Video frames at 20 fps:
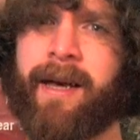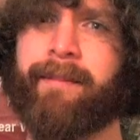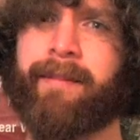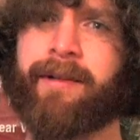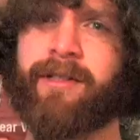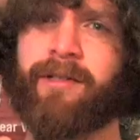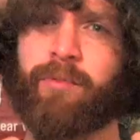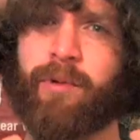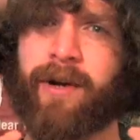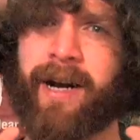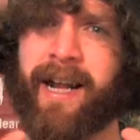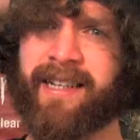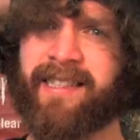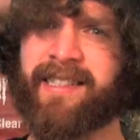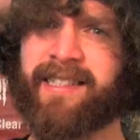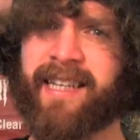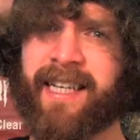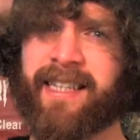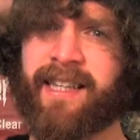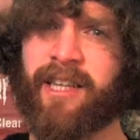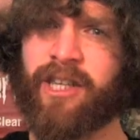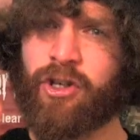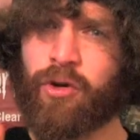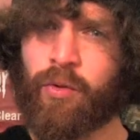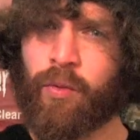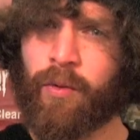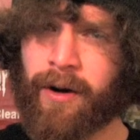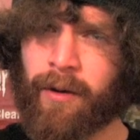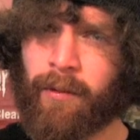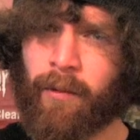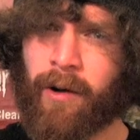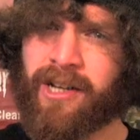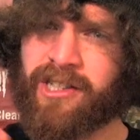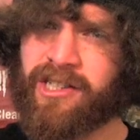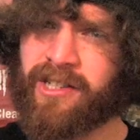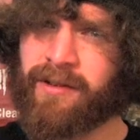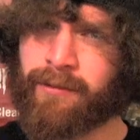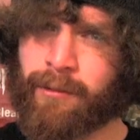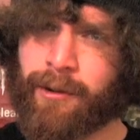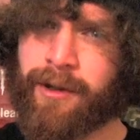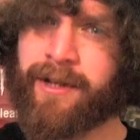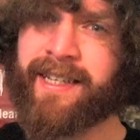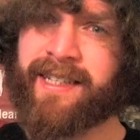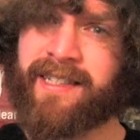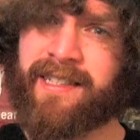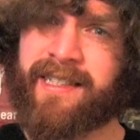But when I say that you want to watch a really